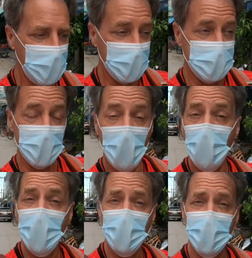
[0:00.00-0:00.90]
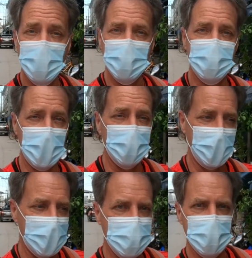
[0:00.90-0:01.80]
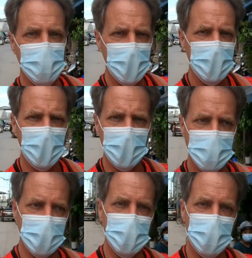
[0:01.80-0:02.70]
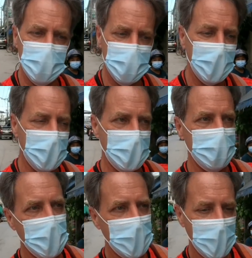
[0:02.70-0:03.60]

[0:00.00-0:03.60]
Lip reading: And I think, oh wow, I can stabilize this video because it's a bit shaky.